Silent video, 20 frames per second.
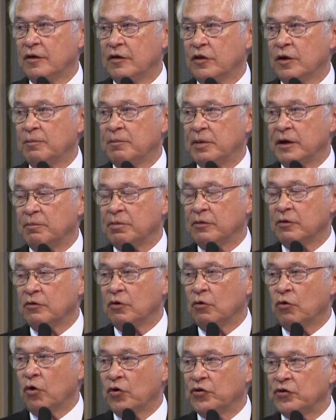the
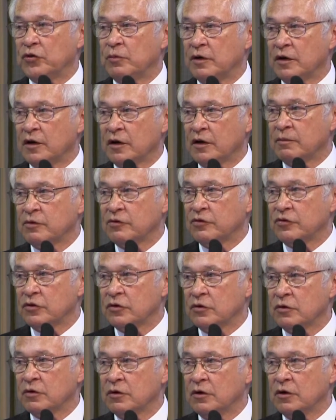people ought to be able
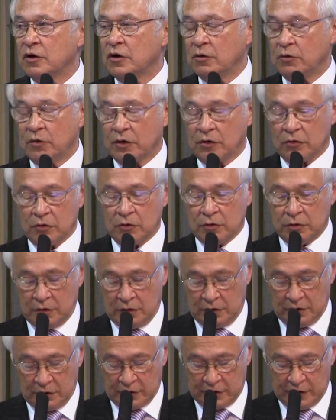to
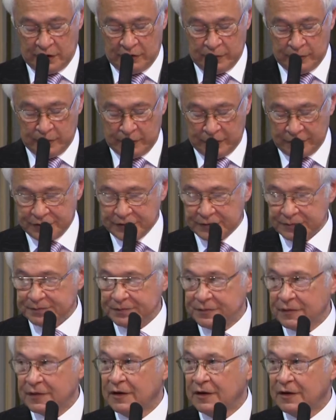recall a government.